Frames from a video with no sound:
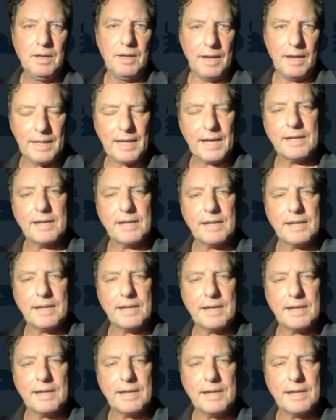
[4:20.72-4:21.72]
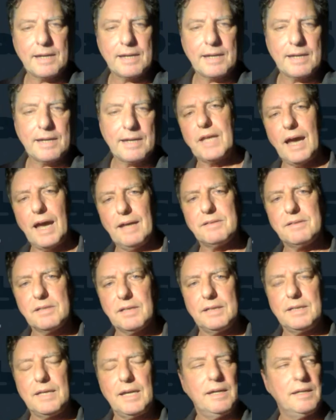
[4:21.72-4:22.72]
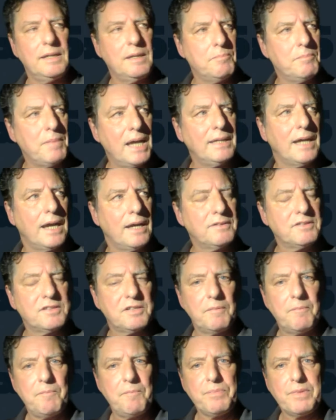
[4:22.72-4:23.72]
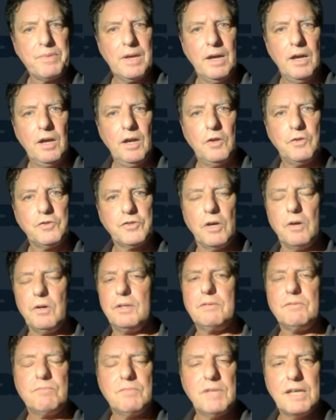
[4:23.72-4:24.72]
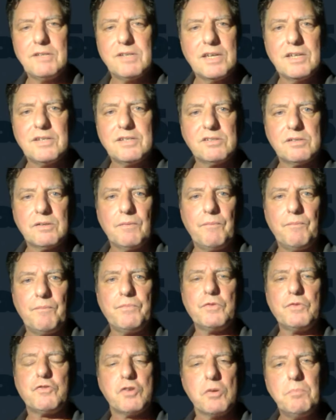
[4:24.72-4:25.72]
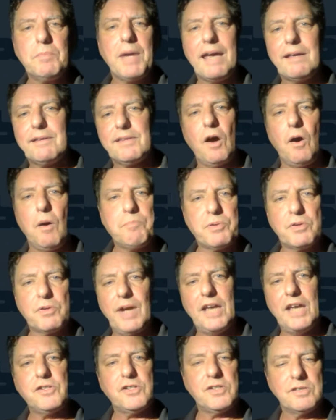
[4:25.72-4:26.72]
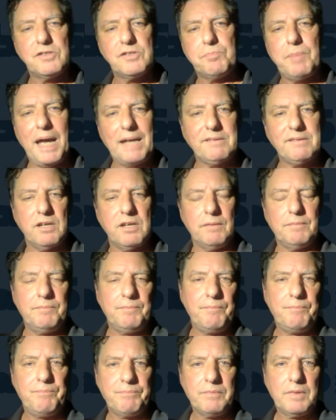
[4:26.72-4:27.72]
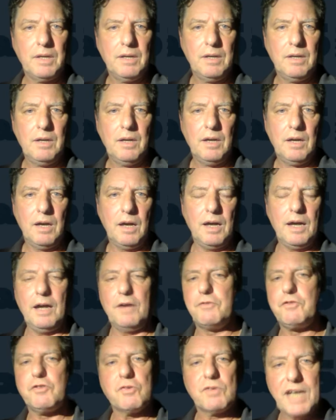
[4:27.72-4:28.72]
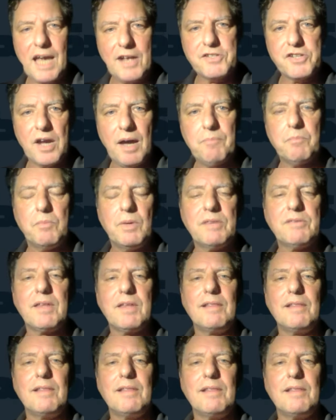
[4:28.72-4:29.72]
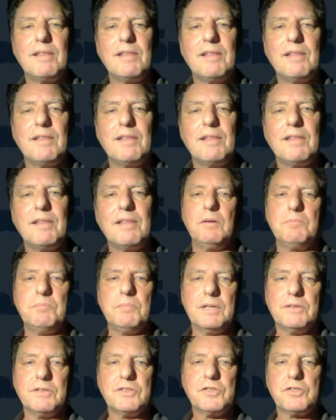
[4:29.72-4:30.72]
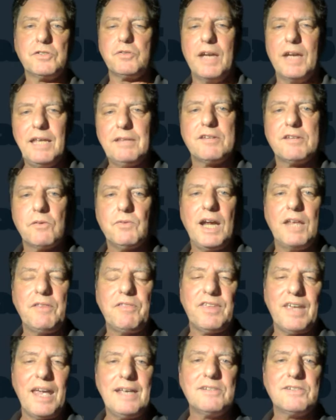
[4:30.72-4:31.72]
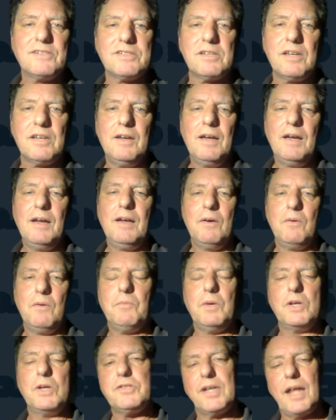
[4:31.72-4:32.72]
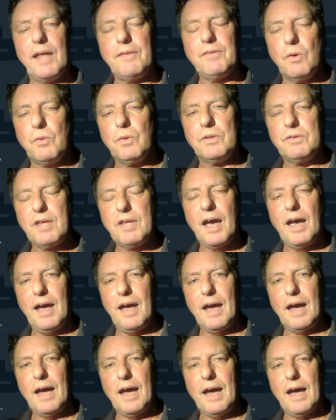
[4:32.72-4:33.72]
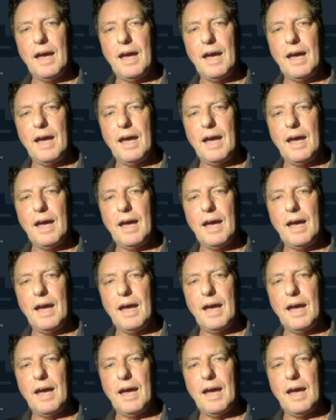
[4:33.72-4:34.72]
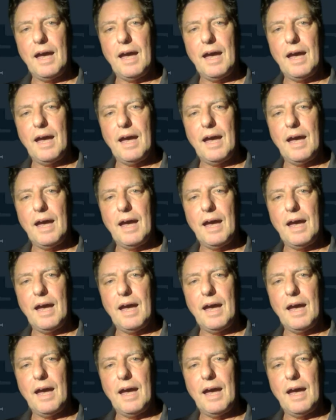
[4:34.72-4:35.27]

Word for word: And I come to that in a minute. So this is to make the operations better, to catch up with the latest developments, to integrate things which they don't have. That's filling a gap.